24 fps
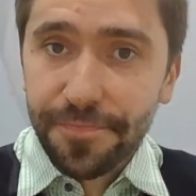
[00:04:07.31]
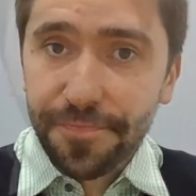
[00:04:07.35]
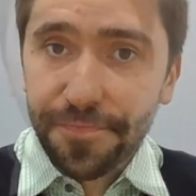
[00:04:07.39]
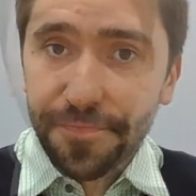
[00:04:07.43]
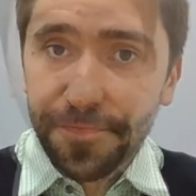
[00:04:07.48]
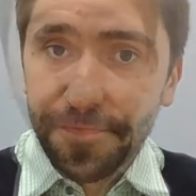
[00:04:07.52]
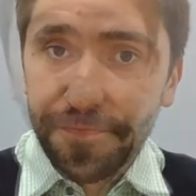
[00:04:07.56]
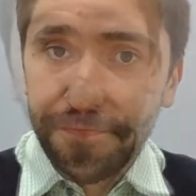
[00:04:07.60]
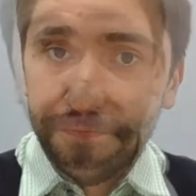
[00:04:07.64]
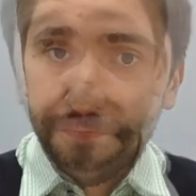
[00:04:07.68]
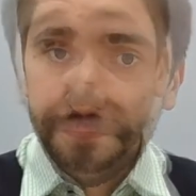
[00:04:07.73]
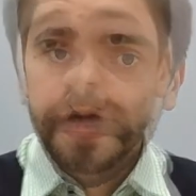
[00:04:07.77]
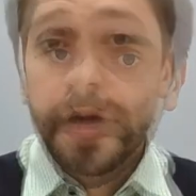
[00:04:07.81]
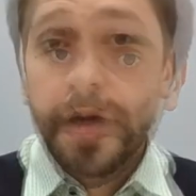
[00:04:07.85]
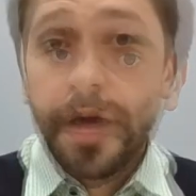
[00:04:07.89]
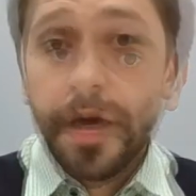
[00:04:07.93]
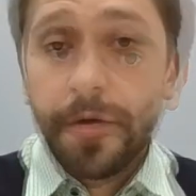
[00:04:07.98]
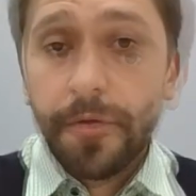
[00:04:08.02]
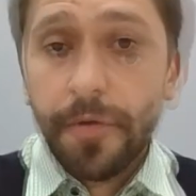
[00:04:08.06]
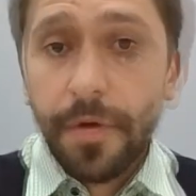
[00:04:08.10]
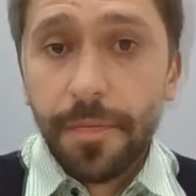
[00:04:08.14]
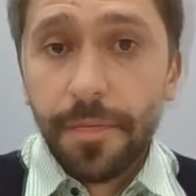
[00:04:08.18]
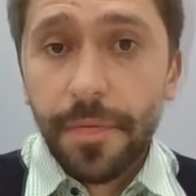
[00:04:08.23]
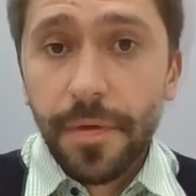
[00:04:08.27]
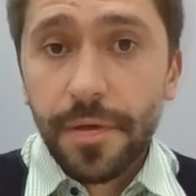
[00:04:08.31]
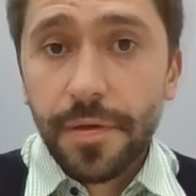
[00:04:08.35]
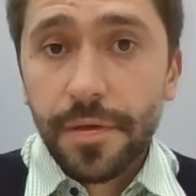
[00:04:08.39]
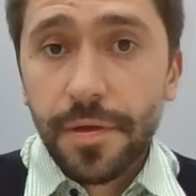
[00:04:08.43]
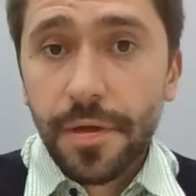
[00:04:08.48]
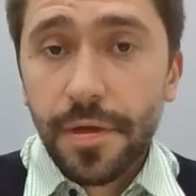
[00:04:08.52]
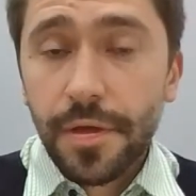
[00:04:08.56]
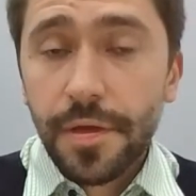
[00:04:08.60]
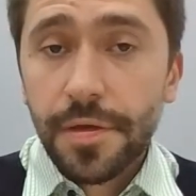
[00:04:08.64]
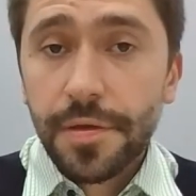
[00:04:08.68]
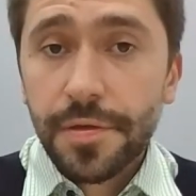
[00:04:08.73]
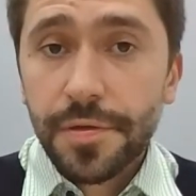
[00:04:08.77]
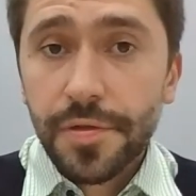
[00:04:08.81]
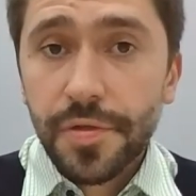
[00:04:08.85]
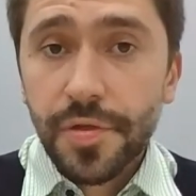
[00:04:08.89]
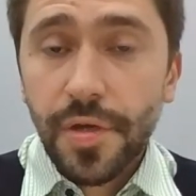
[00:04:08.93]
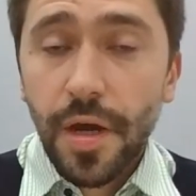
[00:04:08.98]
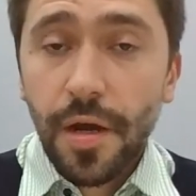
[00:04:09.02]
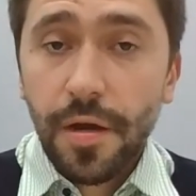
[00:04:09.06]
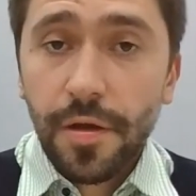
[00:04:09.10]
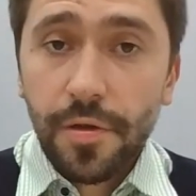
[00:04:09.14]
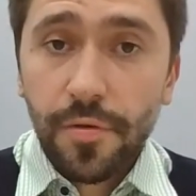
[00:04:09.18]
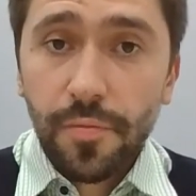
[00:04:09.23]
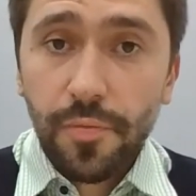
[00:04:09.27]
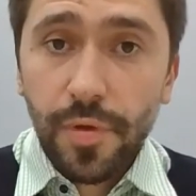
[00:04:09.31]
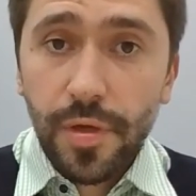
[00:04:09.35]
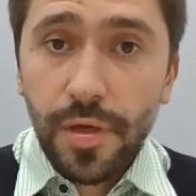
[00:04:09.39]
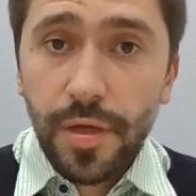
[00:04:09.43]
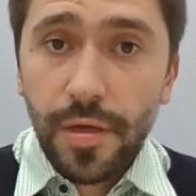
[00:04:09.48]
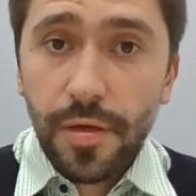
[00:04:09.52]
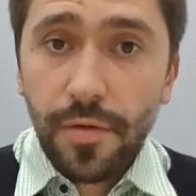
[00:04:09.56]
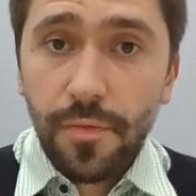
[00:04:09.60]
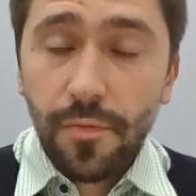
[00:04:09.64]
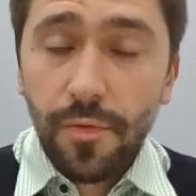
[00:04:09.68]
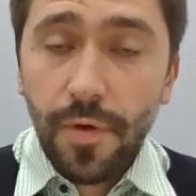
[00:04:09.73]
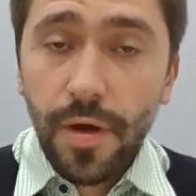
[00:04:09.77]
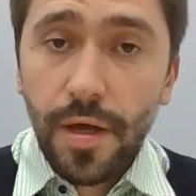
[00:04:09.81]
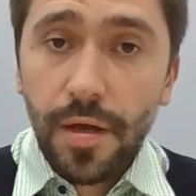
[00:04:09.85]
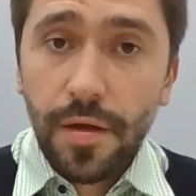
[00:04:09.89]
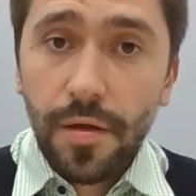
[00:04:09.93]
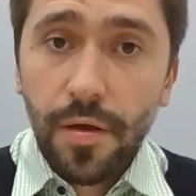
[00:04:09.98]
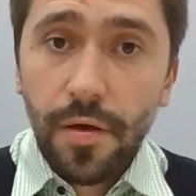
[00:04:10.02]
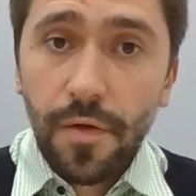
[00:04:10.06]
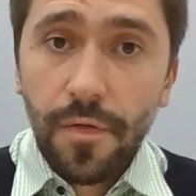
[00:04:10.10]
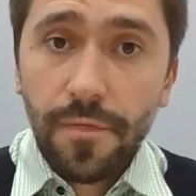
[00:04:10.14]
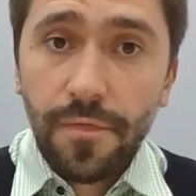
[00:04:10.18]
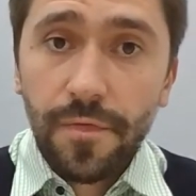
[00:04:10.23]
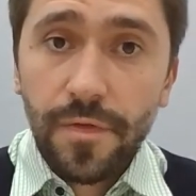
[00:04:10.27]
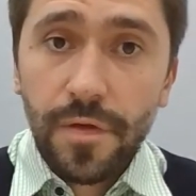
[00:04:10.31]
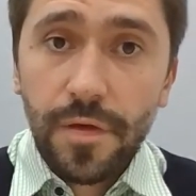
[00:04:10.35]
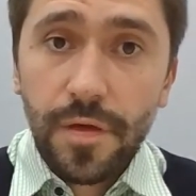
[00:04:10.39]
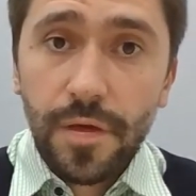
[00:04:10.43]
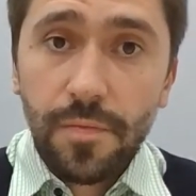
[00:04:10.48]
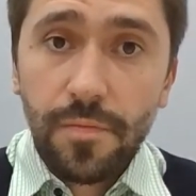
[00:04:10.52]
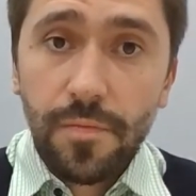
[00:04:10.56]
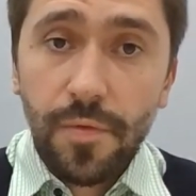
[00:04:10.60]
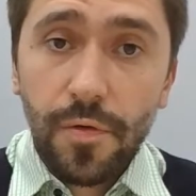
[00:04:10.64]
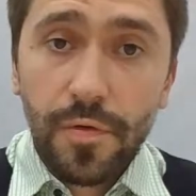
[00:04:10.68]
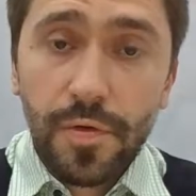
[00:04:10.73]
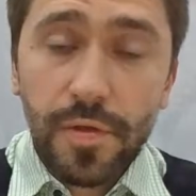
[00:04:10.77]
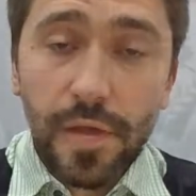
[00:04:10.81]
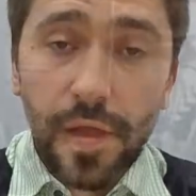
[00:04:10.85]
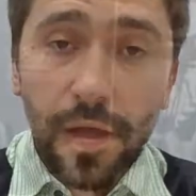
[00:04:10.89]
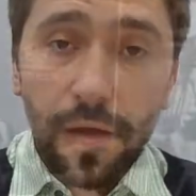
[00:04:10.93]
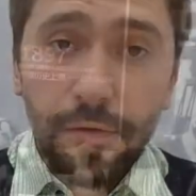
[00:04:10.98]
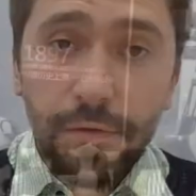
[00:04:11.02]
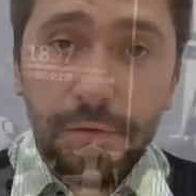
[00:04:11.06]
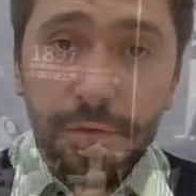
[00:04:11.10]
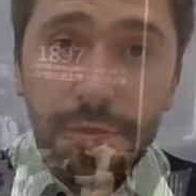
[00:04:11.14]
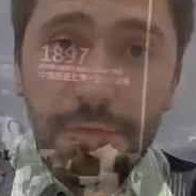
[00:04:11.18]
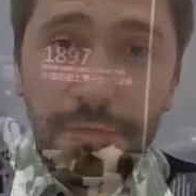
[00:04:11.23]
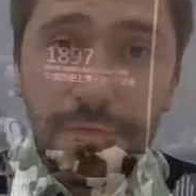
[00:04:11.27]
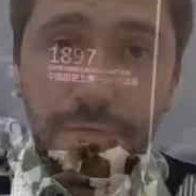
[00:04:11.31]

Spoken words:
Imaging equipment is arguably one of the most lucrative